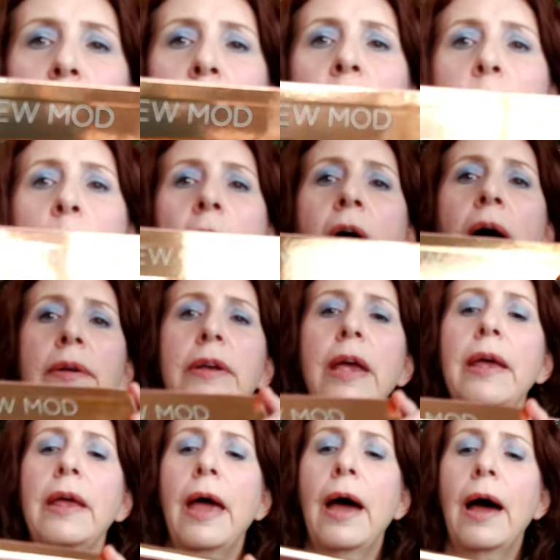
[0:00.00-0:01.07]
the new mod.
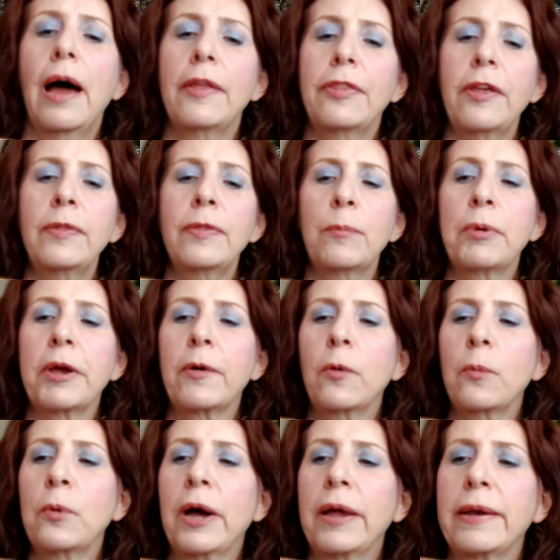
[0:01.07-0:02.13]
I think the
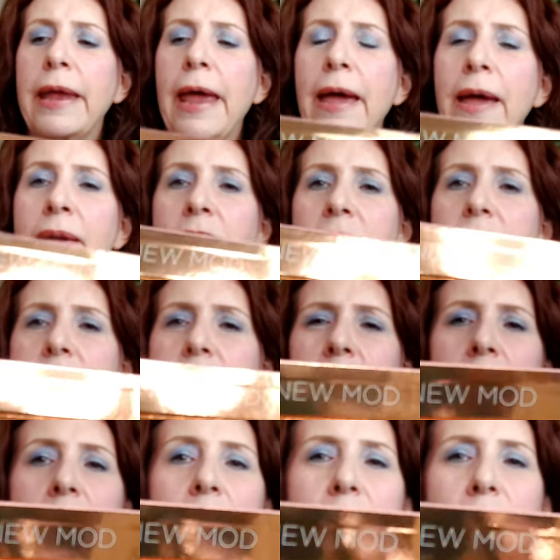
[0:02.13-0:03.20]
bigger one
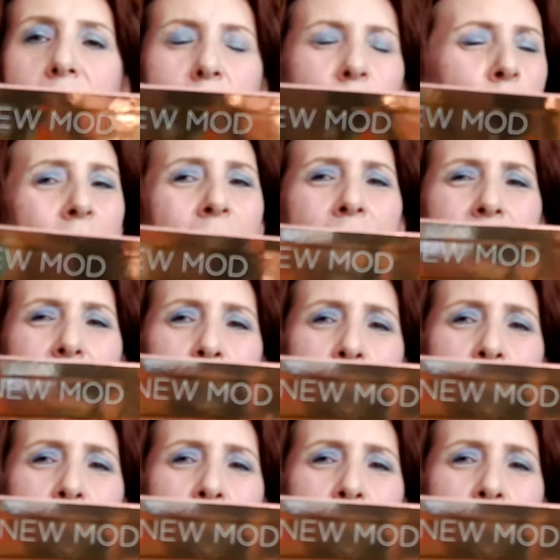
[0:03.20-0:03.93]
has what is